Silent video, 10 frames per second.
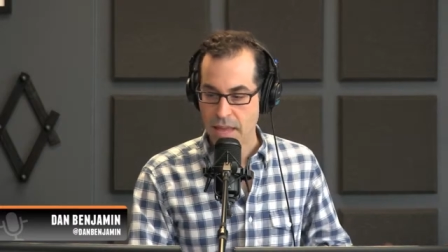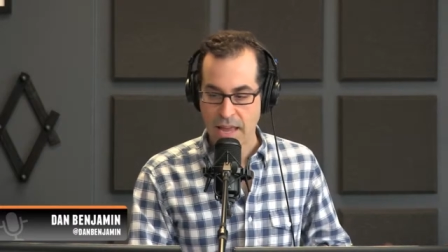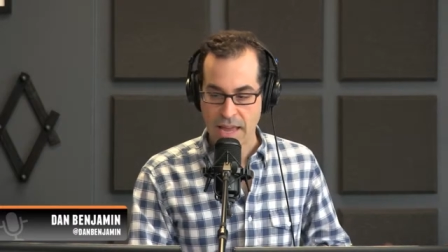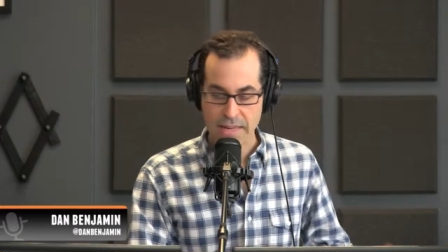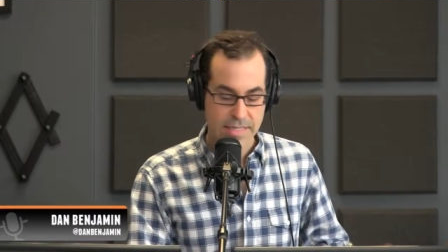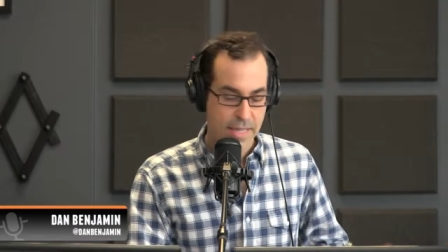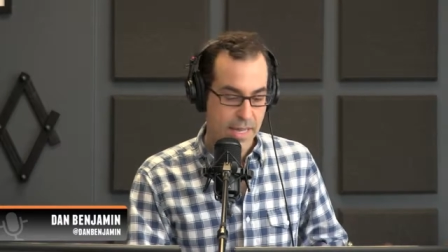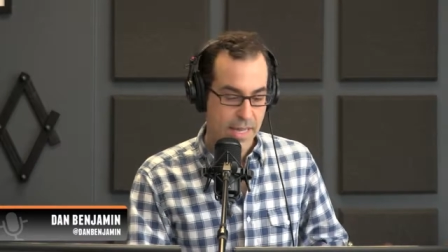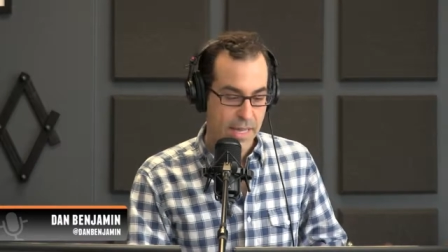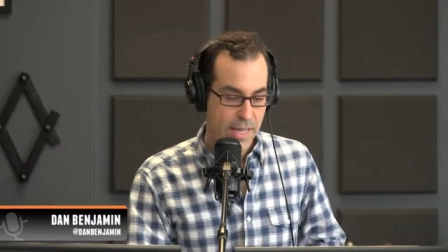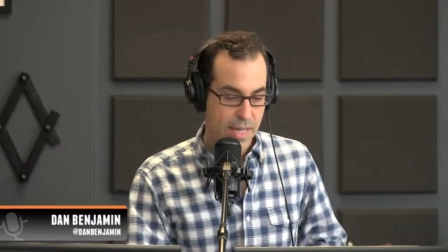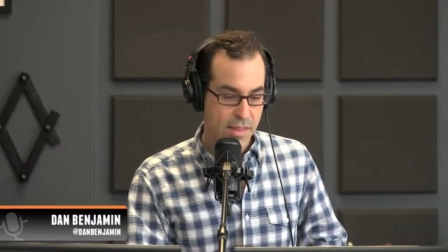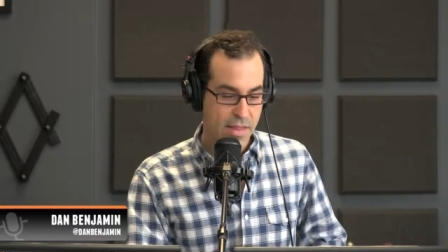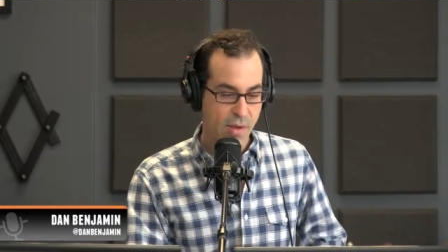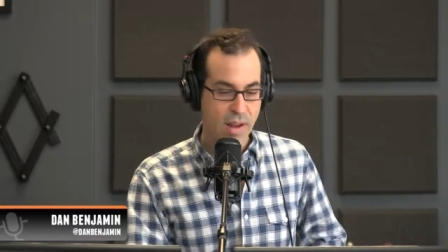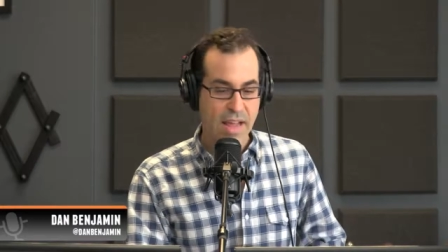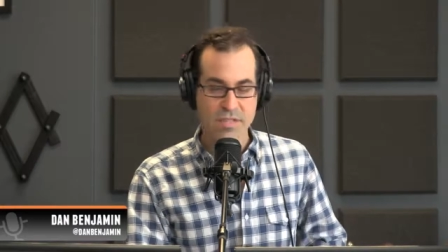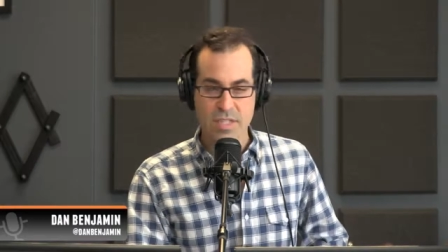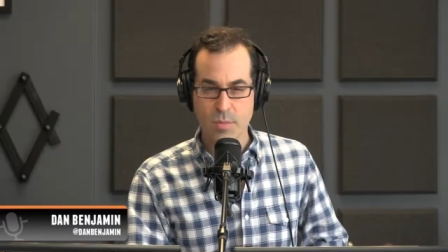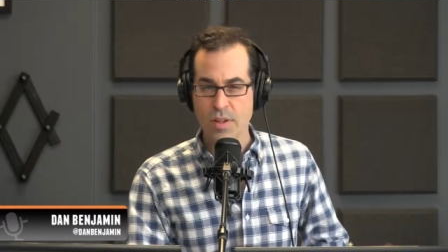And they would
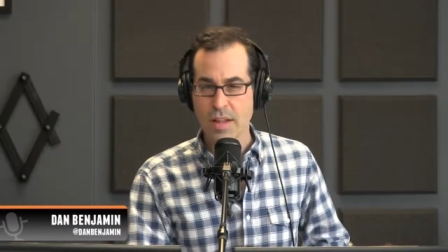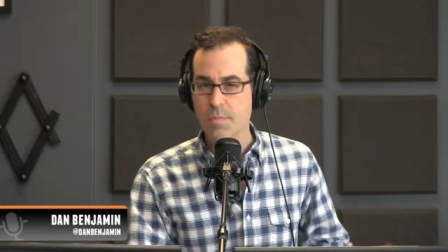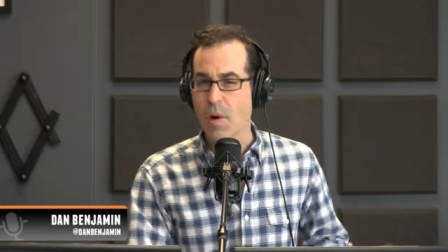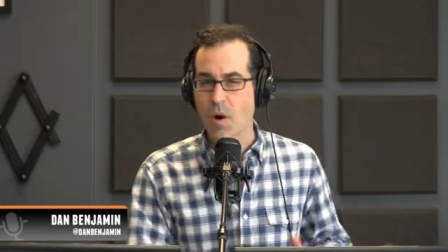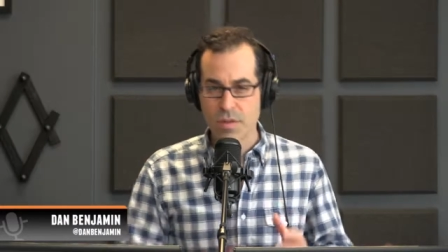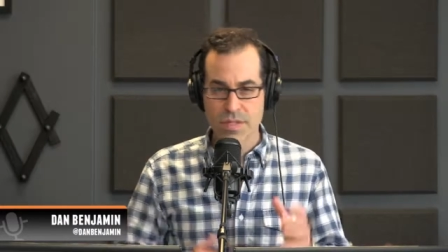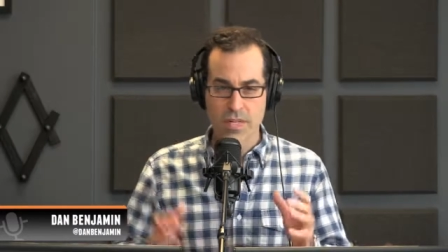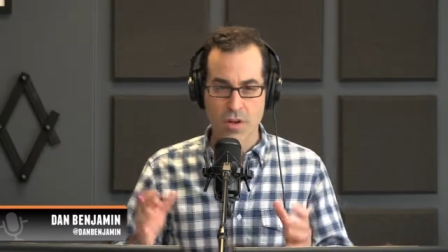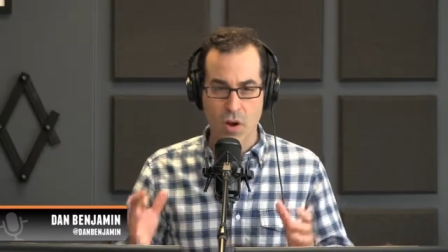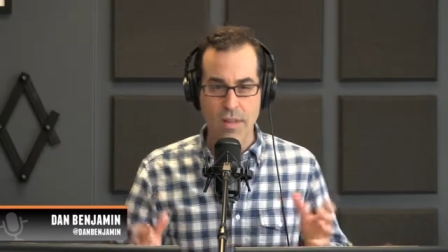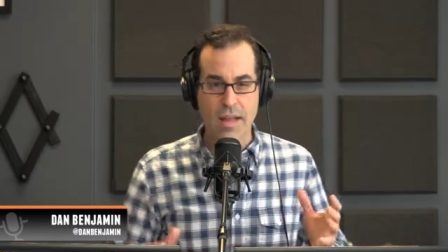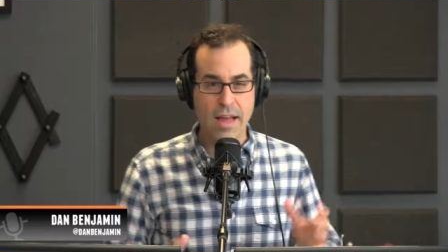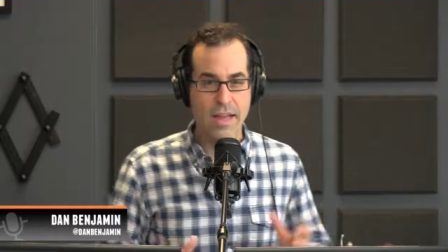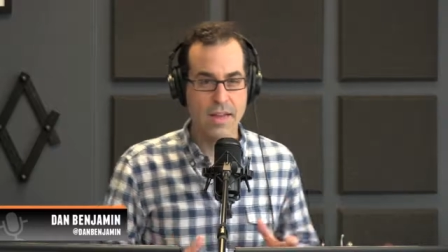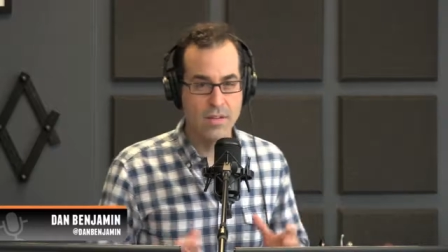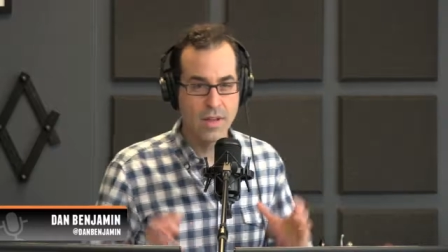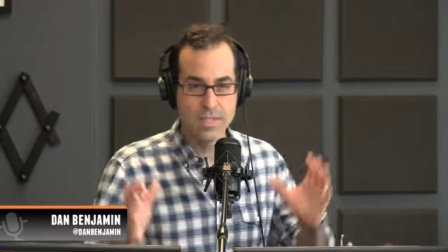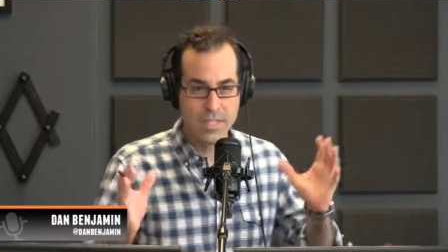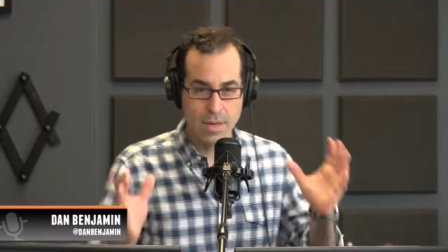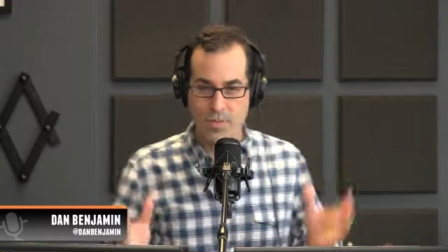have someone like pose in online, and they
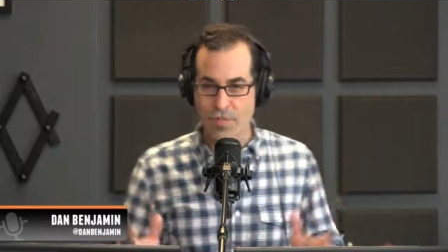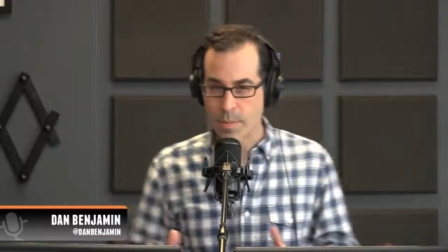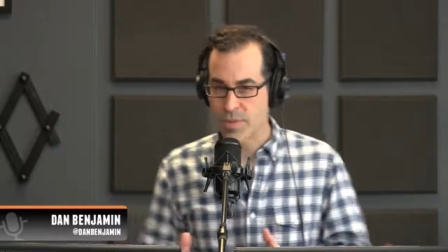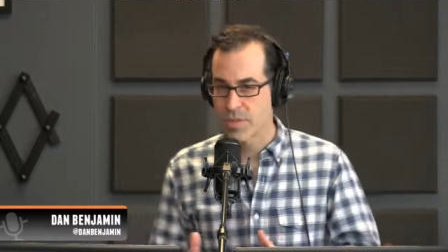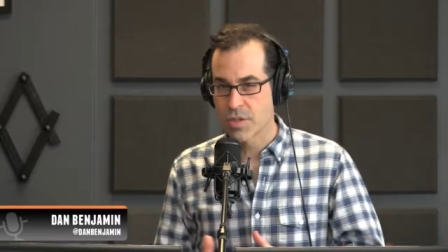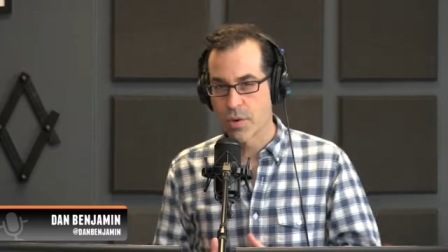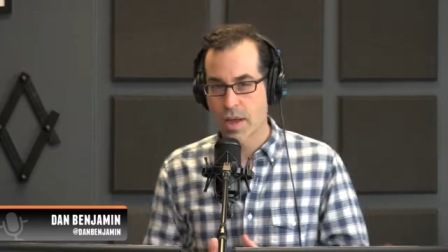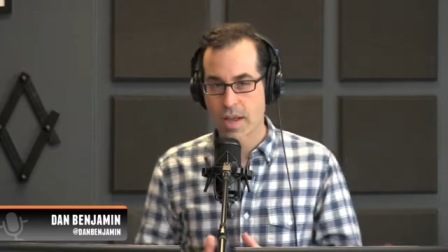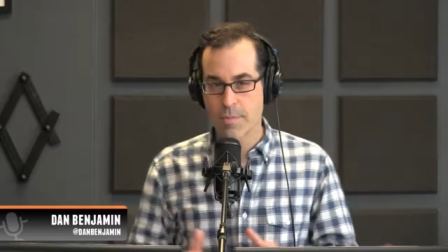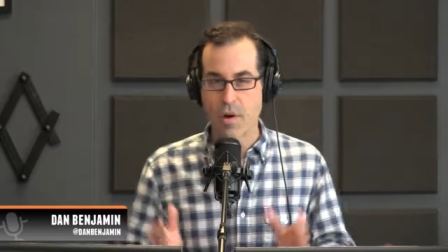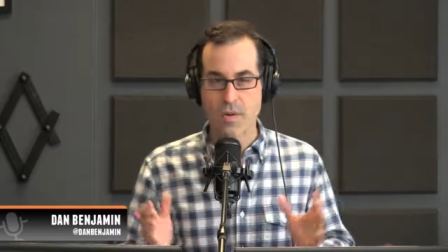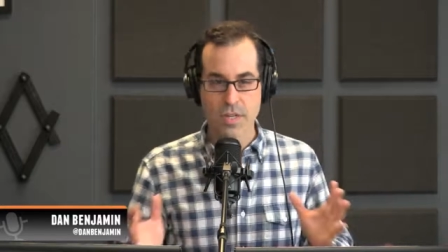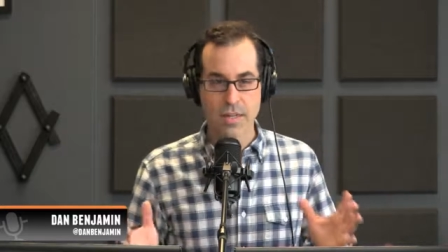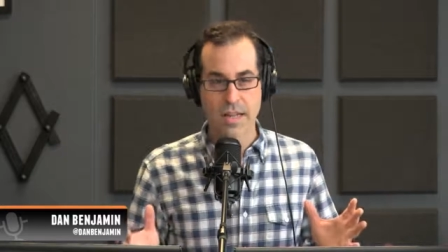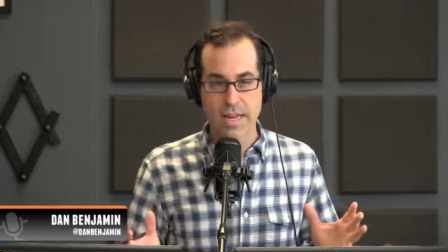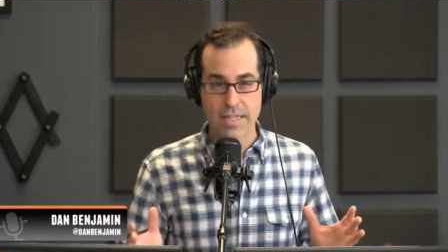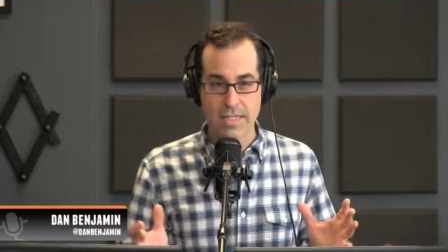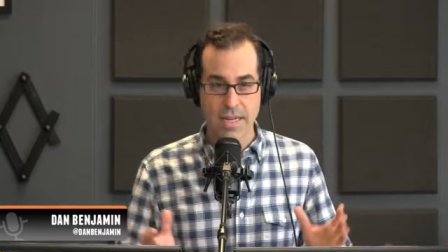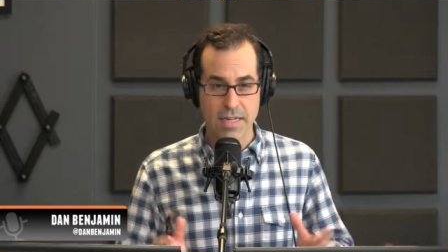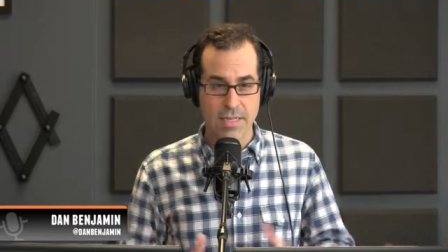would set up a fake persona and pose online
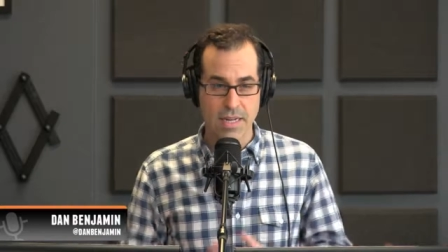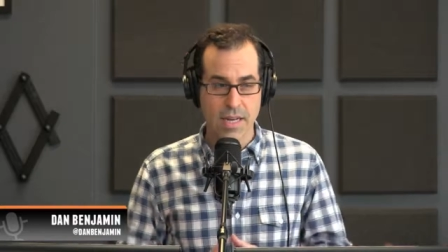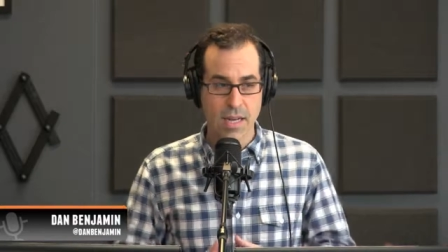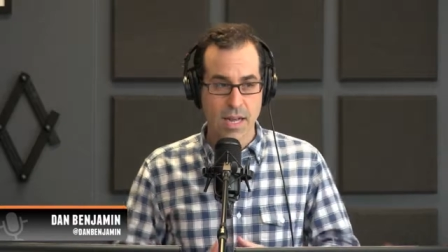as a